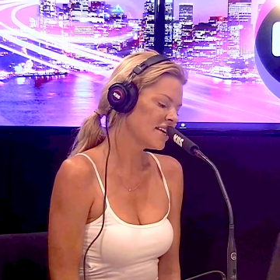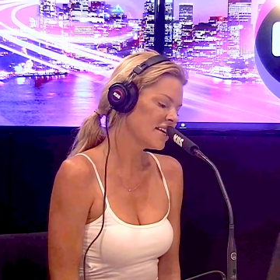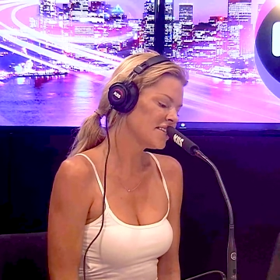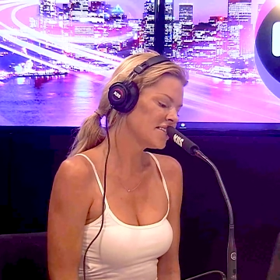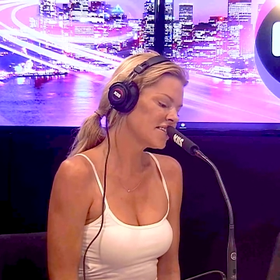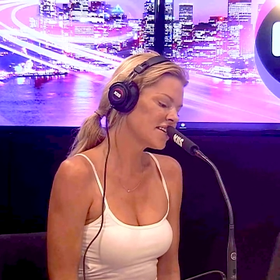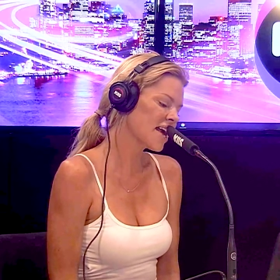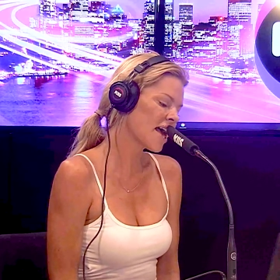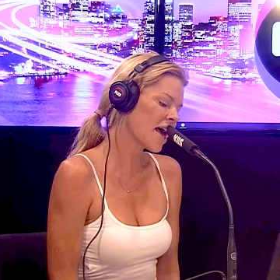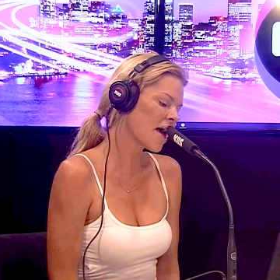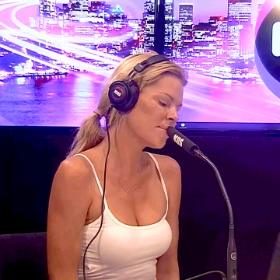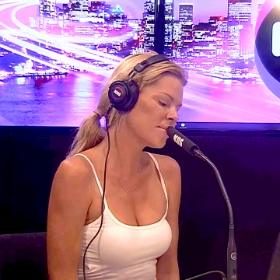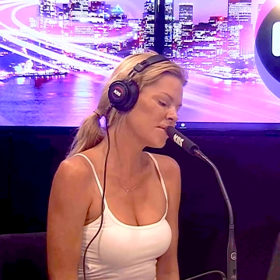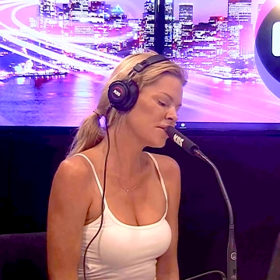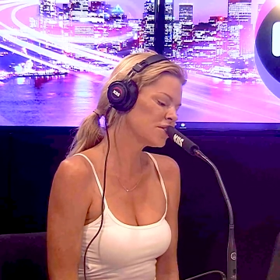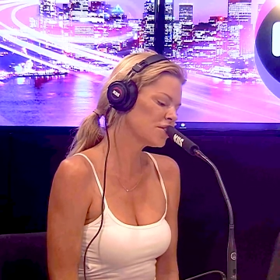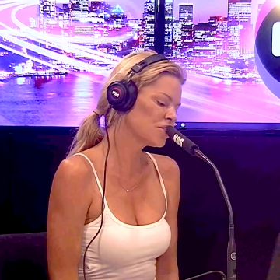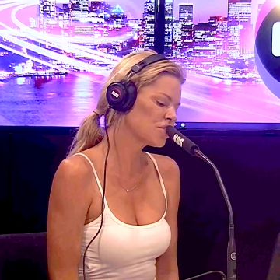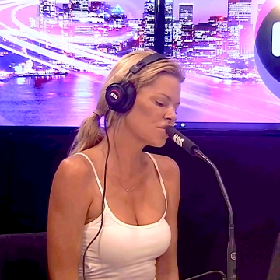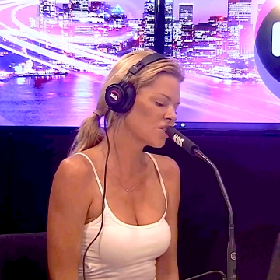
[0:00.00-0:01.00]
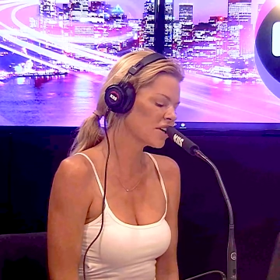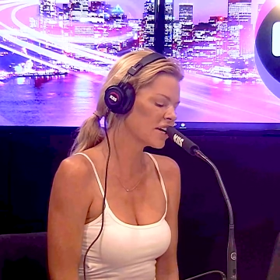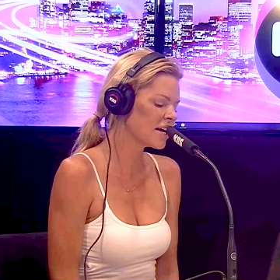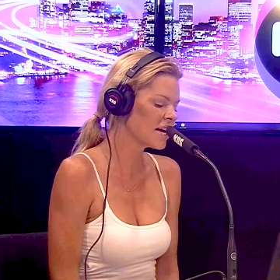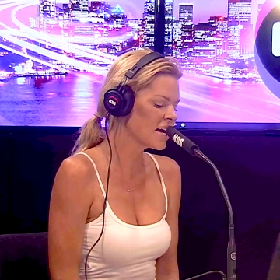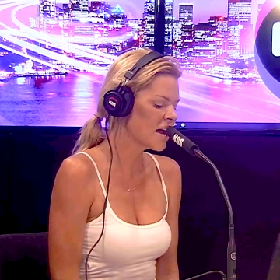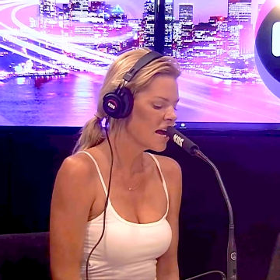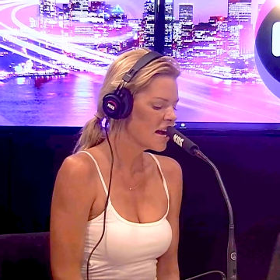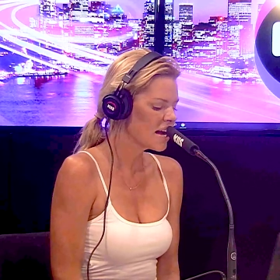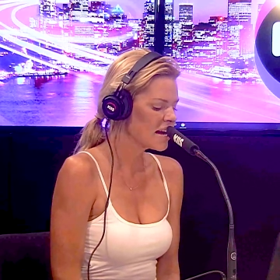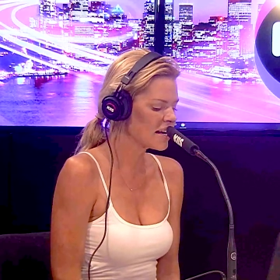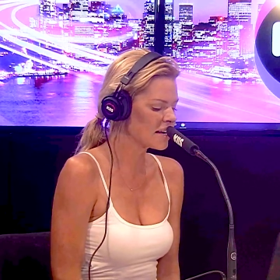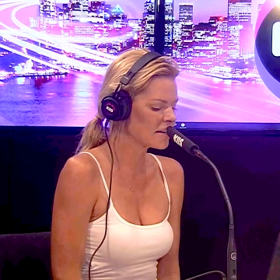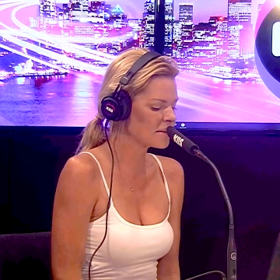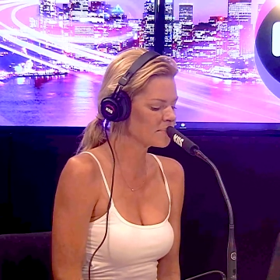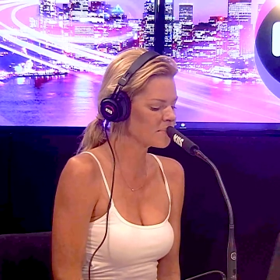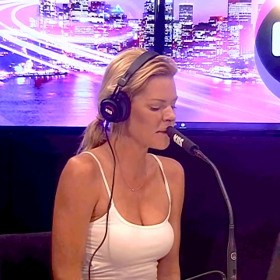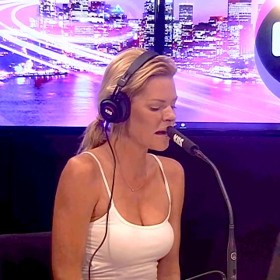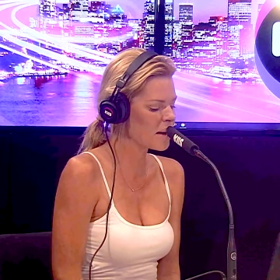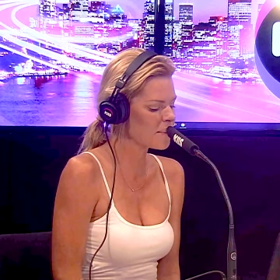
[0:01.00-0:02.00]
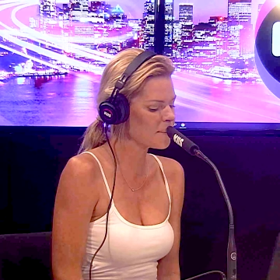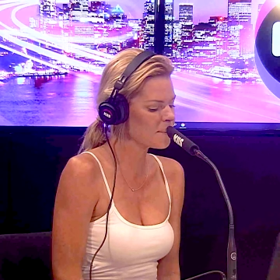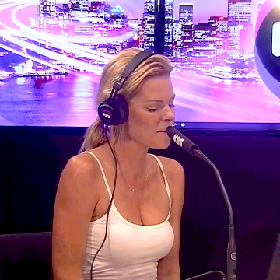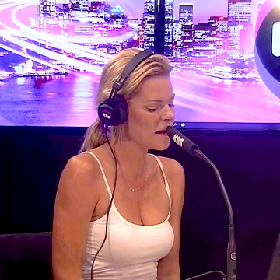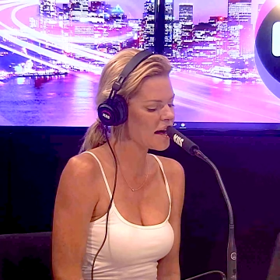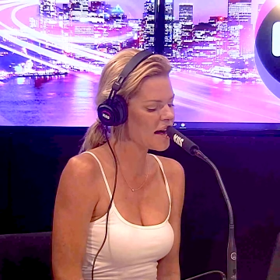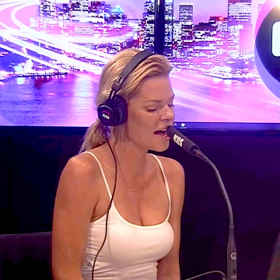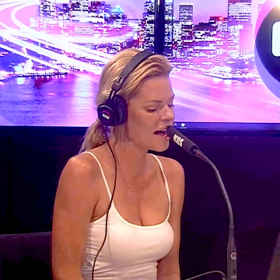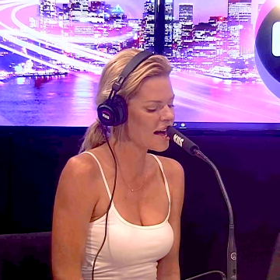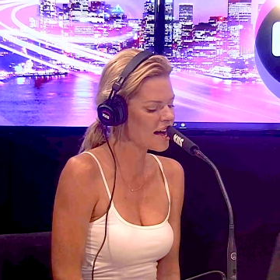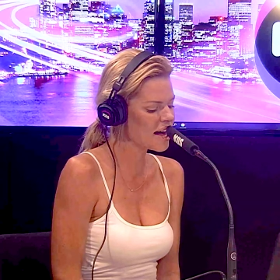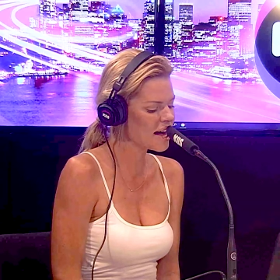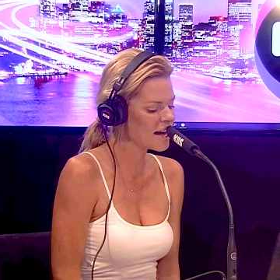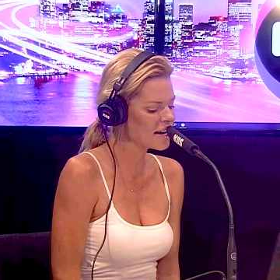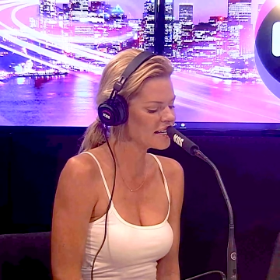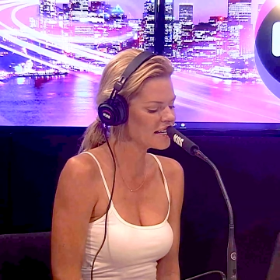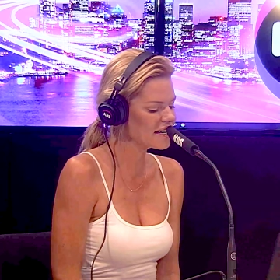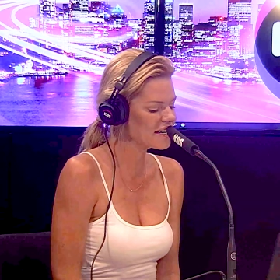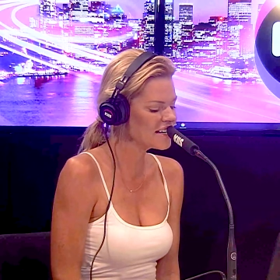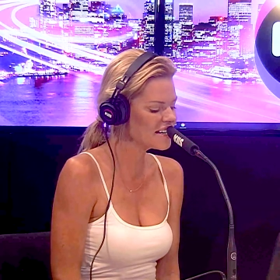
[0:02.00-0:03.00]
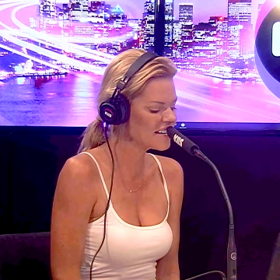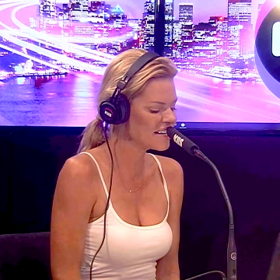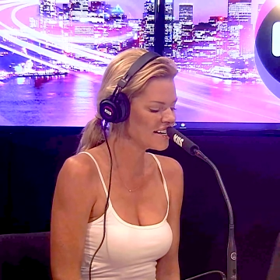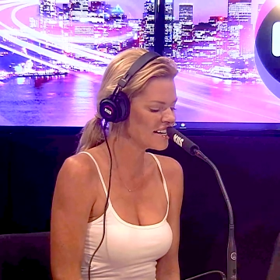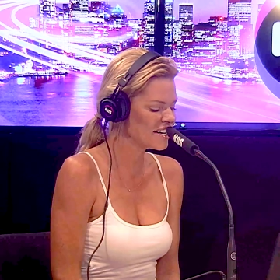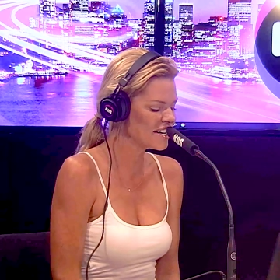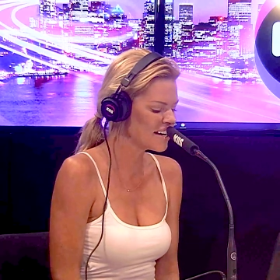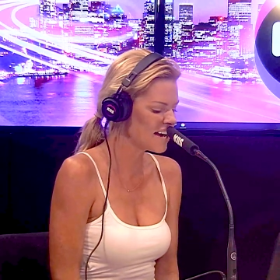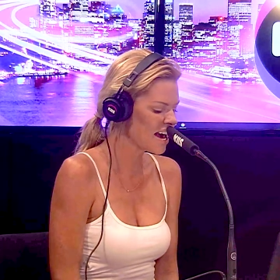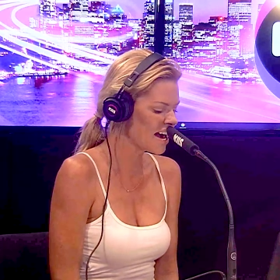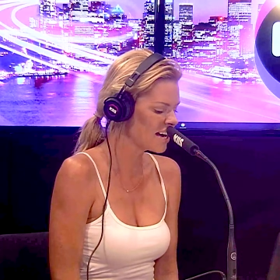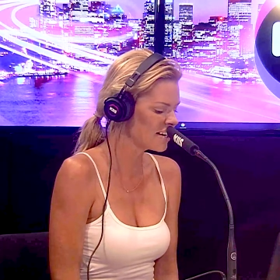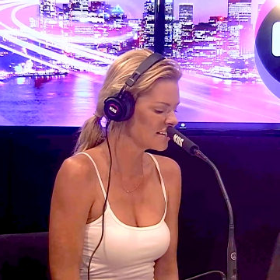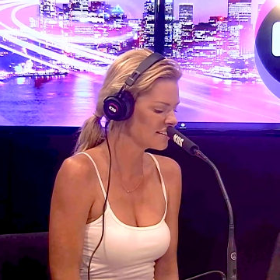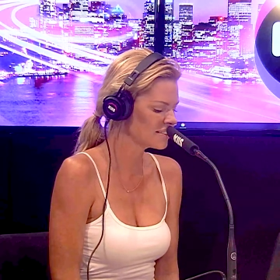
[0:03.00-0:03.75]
this chemistry in my body.